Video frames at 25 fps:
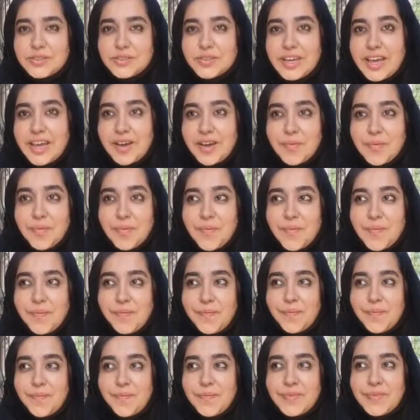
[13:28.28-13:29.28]
get
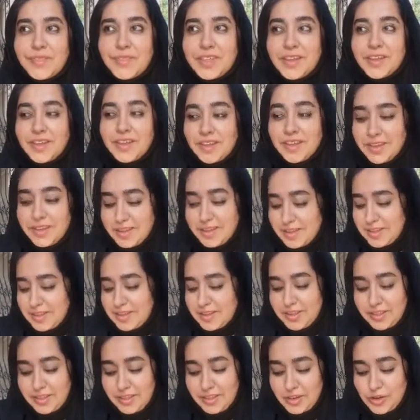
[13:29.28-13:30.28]

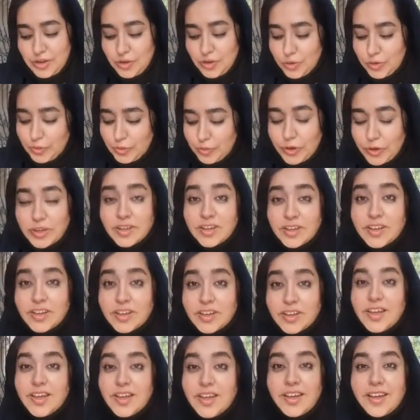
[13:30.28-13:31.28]
the new book
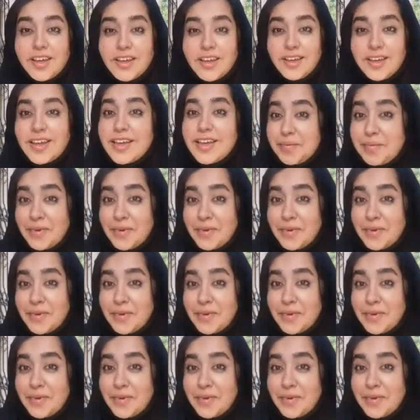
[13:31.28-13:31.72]
in my